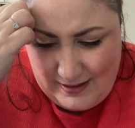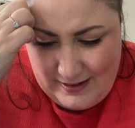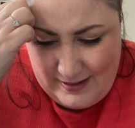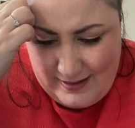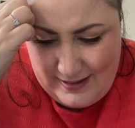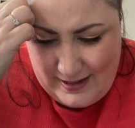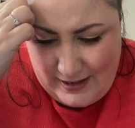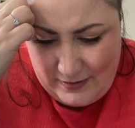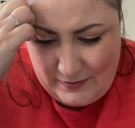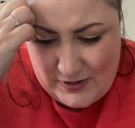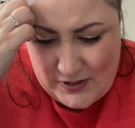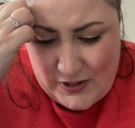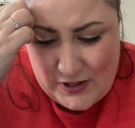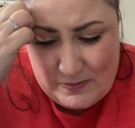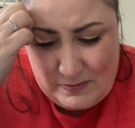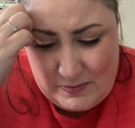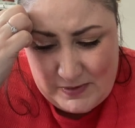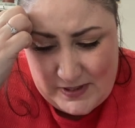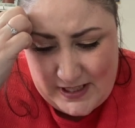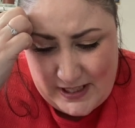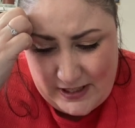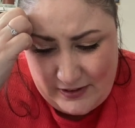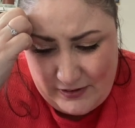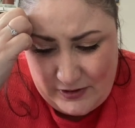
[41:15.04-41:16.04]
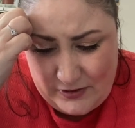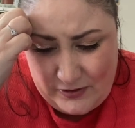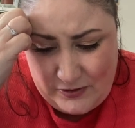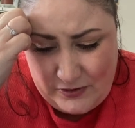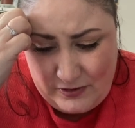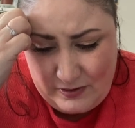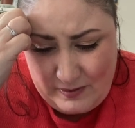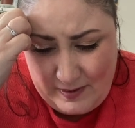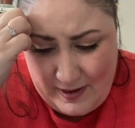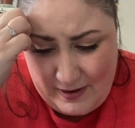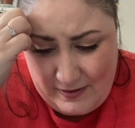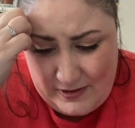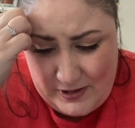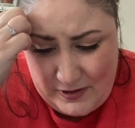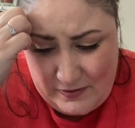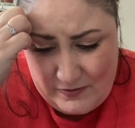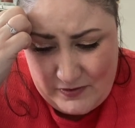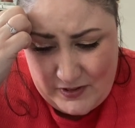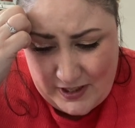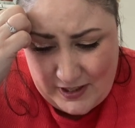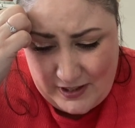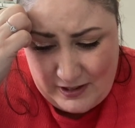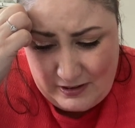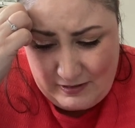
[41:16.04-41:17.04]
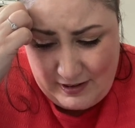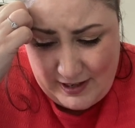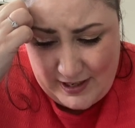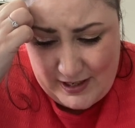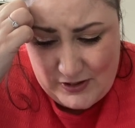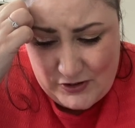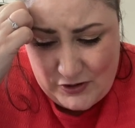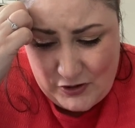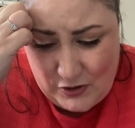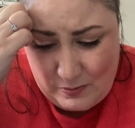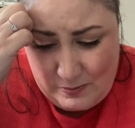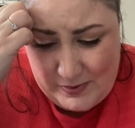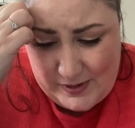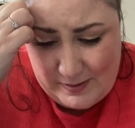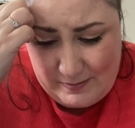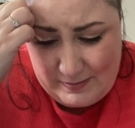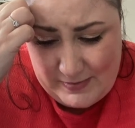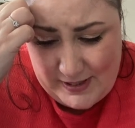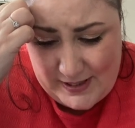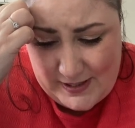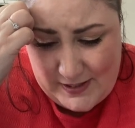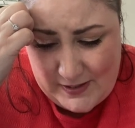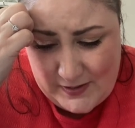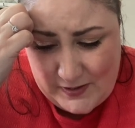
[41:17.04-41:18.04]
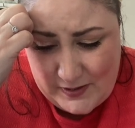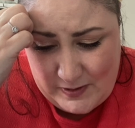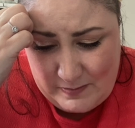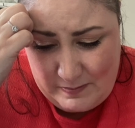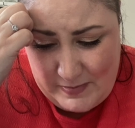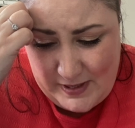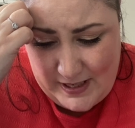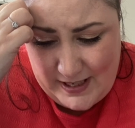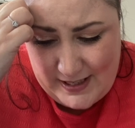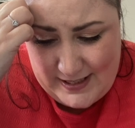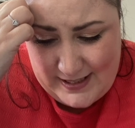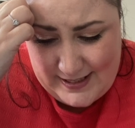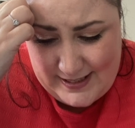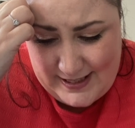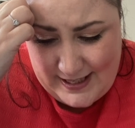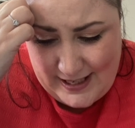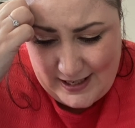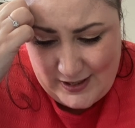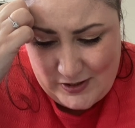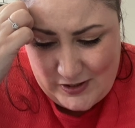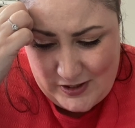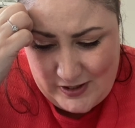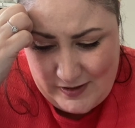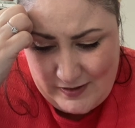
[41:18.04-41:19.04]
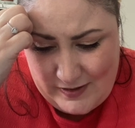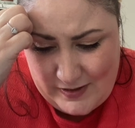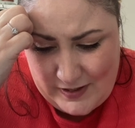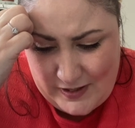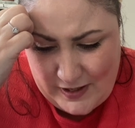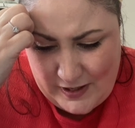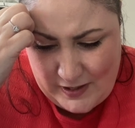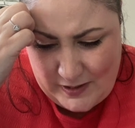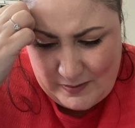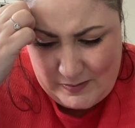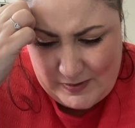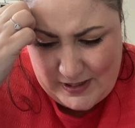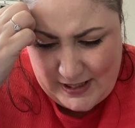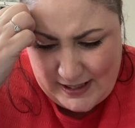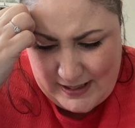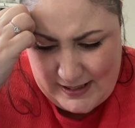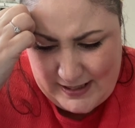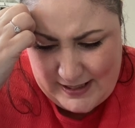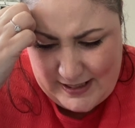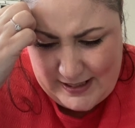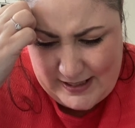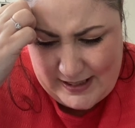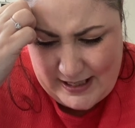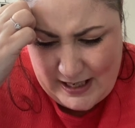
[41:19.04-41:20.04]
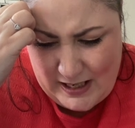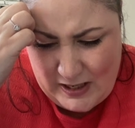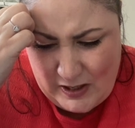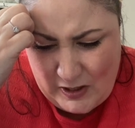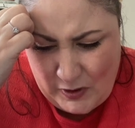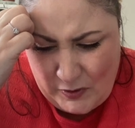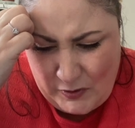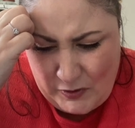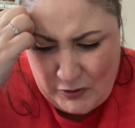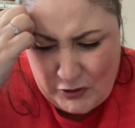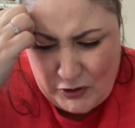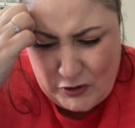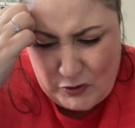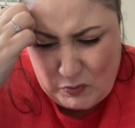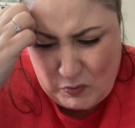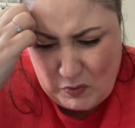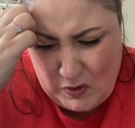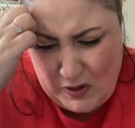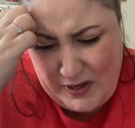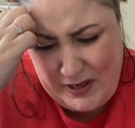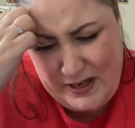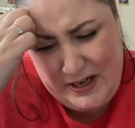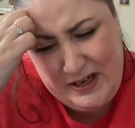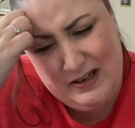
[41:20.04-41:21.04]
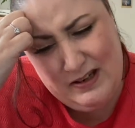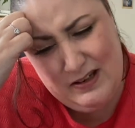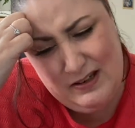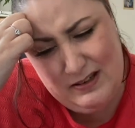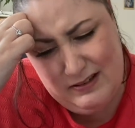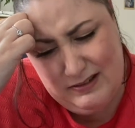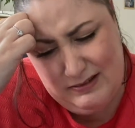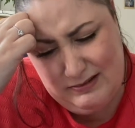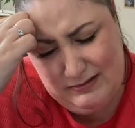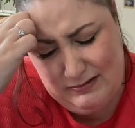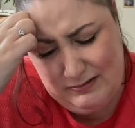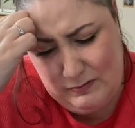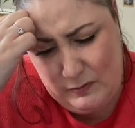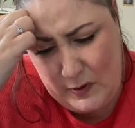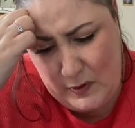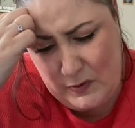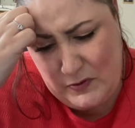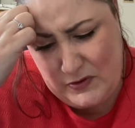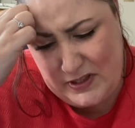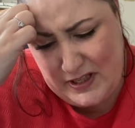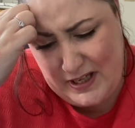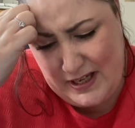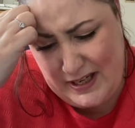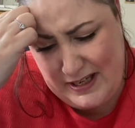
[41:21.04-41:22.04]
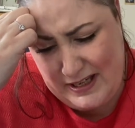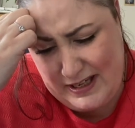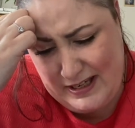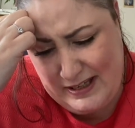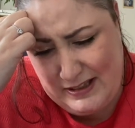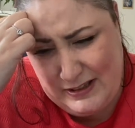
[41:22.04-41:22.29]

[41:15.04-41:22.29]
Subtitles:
There is good material throughout and you've done a great job simply to submit a dissertation in circumstances, let alone a good one. Well done.